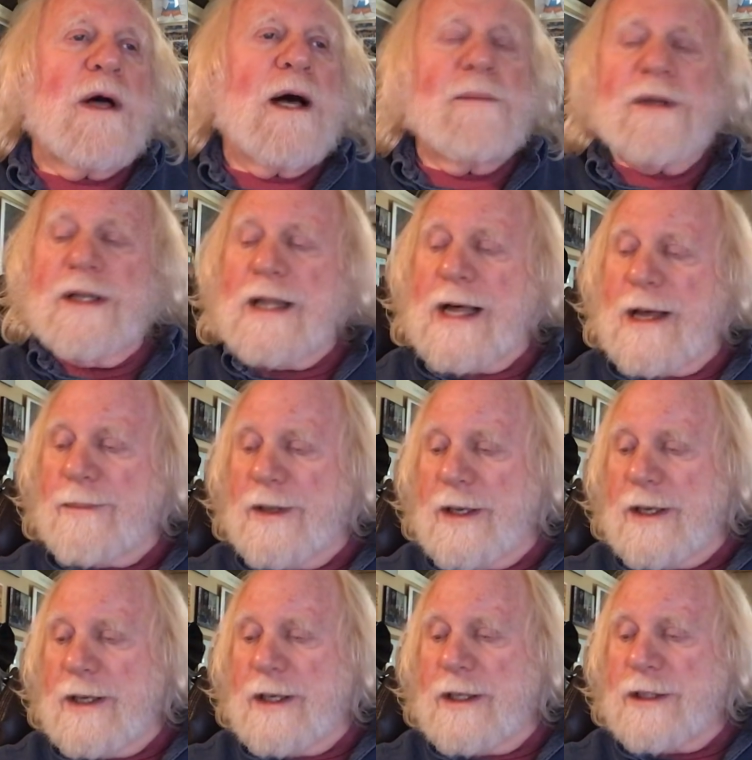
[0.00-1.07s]
Hobby
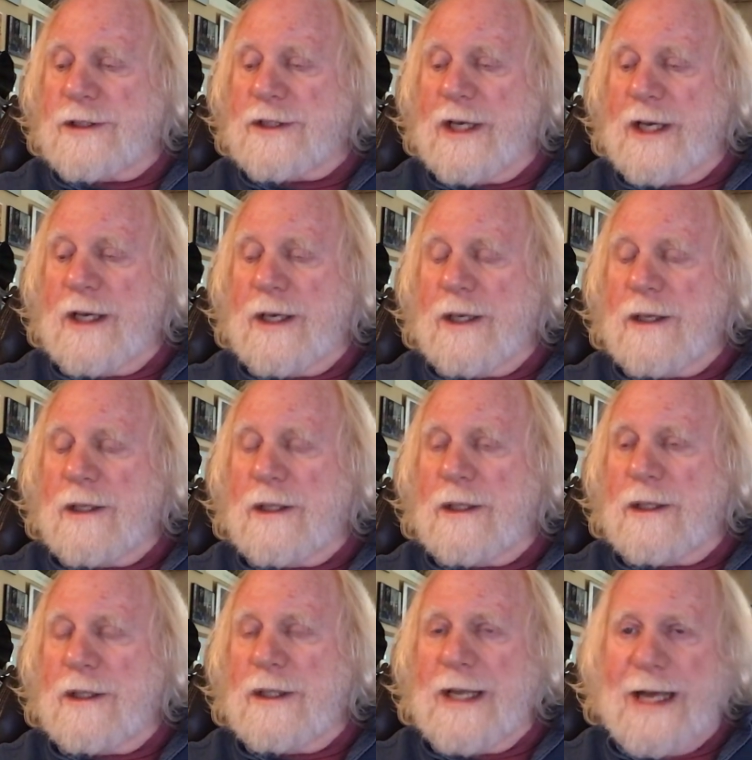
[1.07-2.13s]
Lobby is a
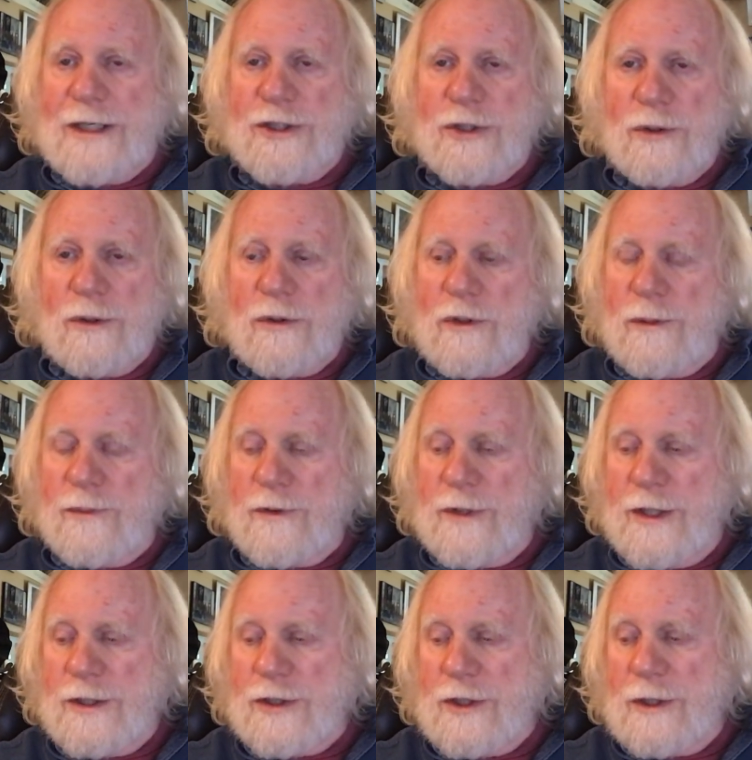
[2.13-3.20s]
national
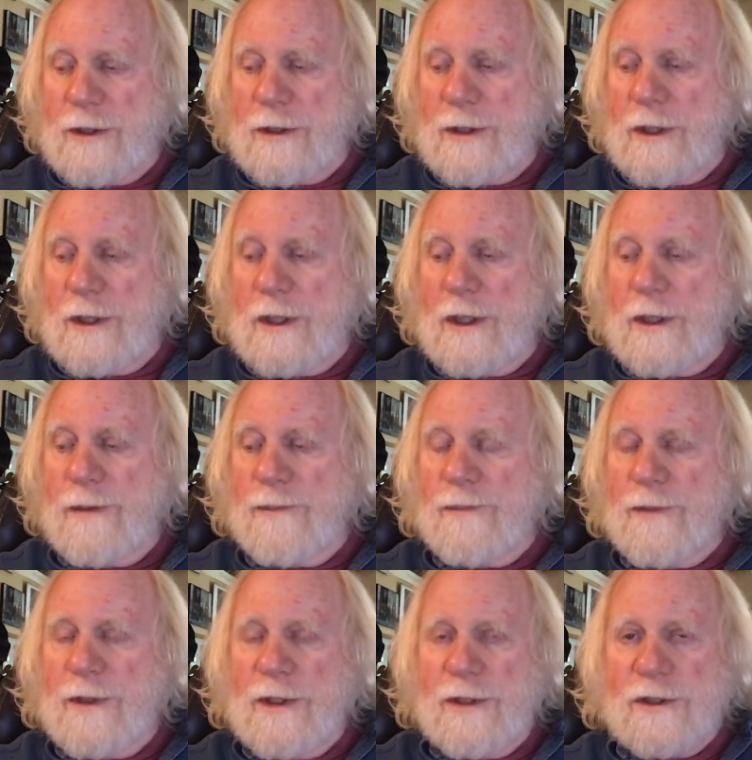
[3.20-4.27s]
corporation.
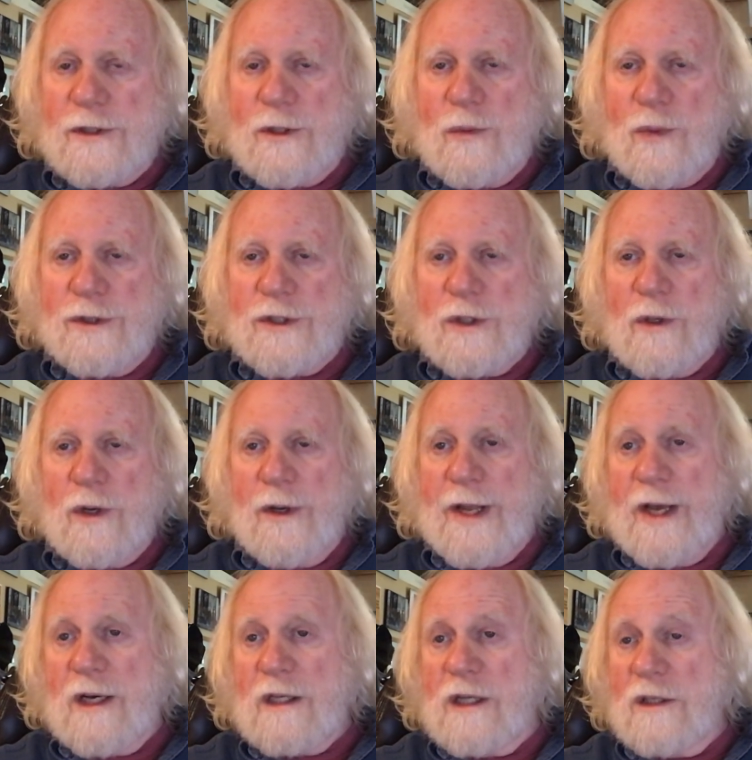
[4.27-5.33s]
It's what's
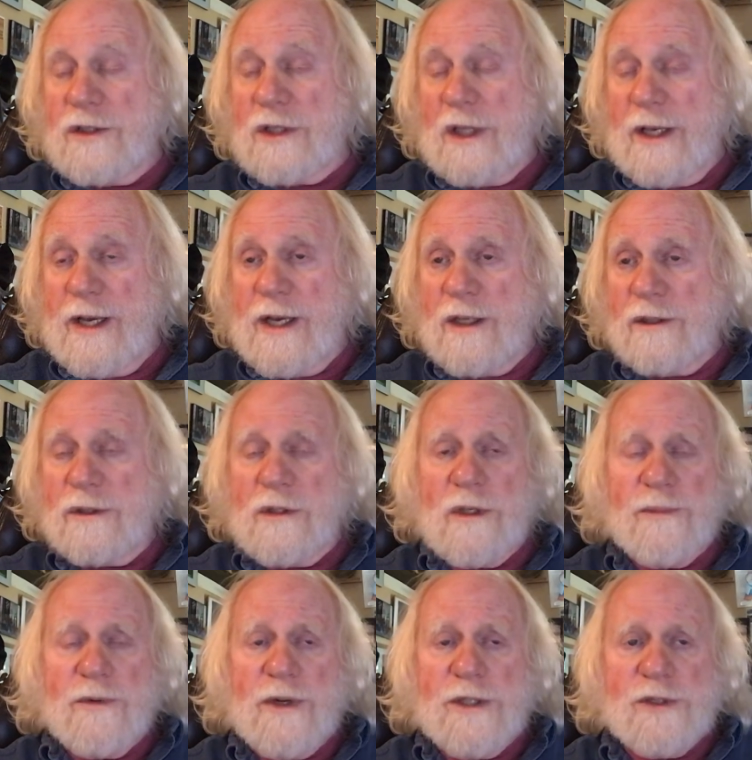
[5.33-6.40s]
called a closely
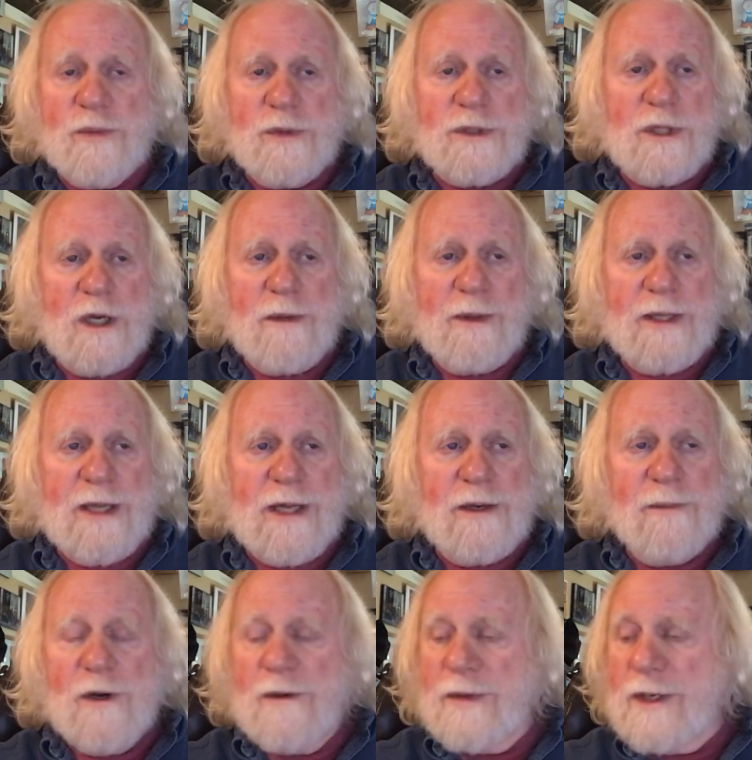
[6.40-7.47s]
held corporation. We'll talk about
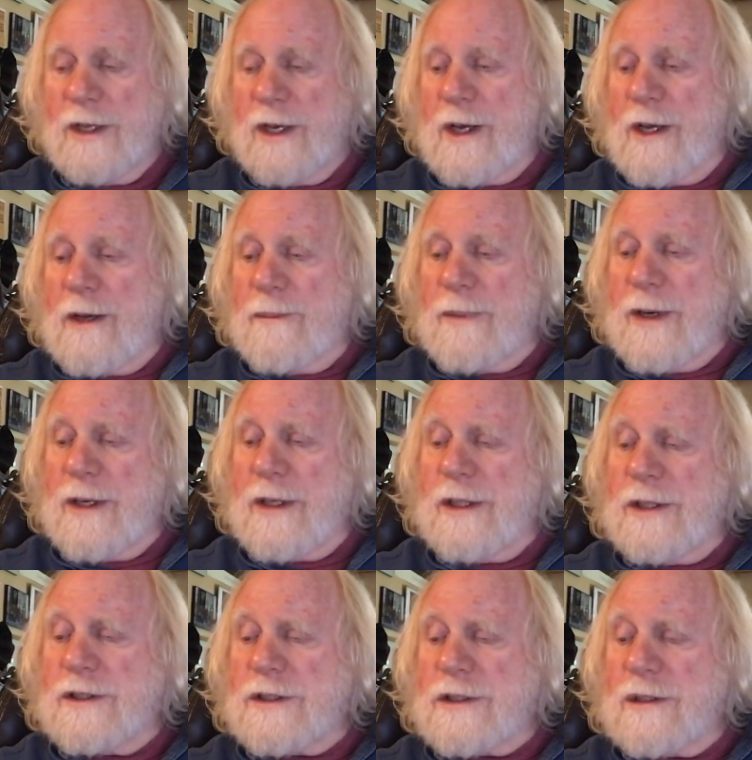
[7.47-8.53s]
that in a moment.
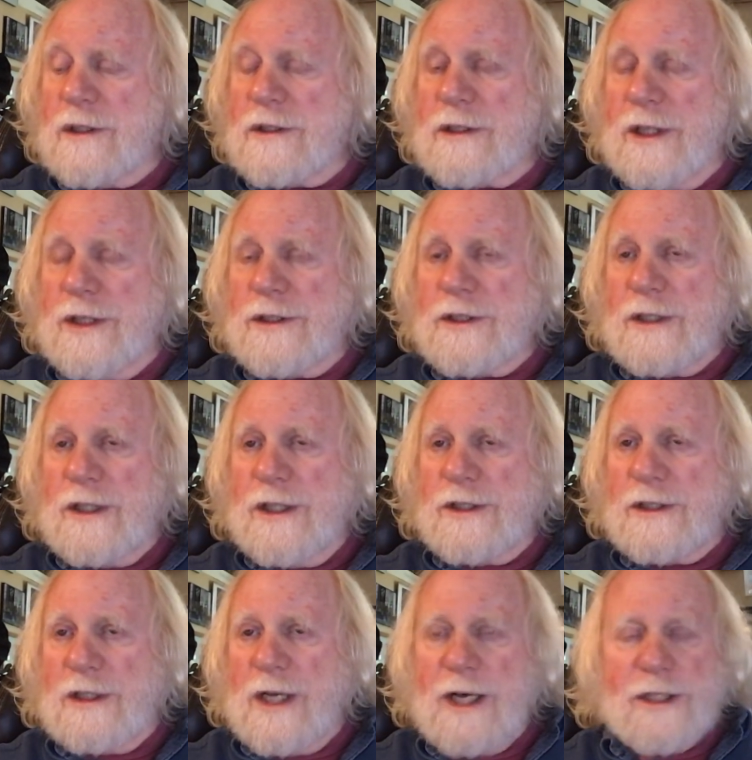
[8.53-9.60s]
But it's
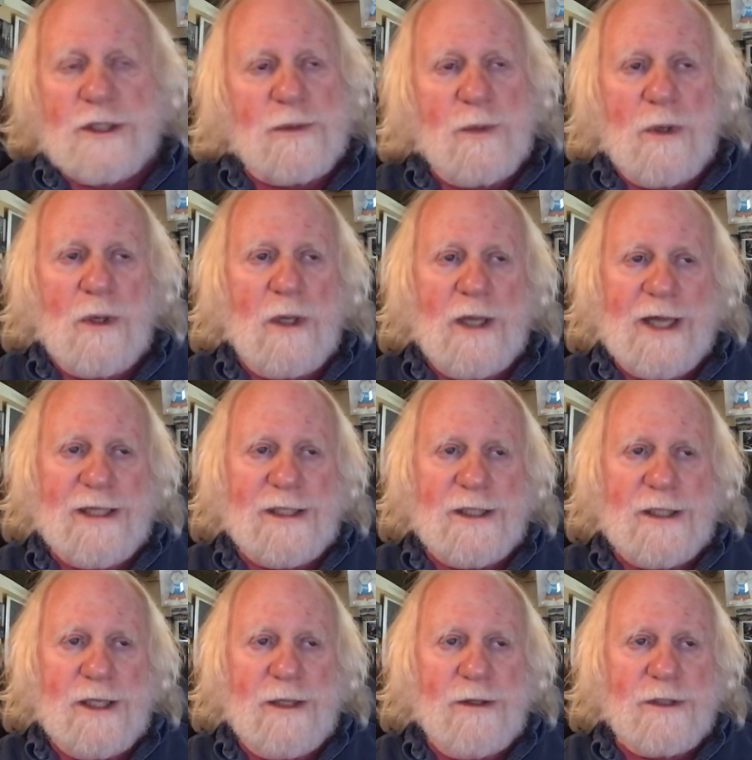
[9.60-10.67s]
not a small
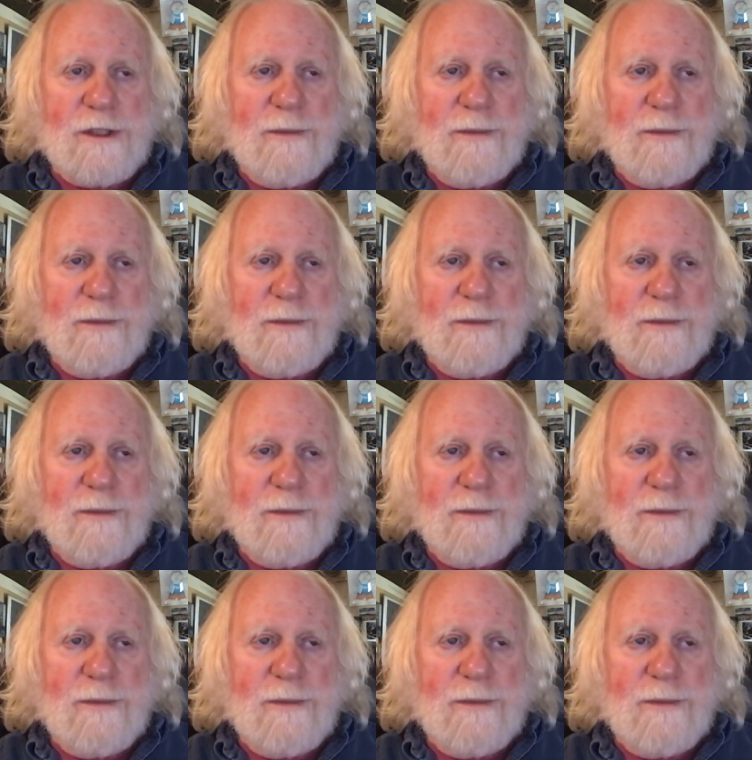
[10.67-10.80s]
entity.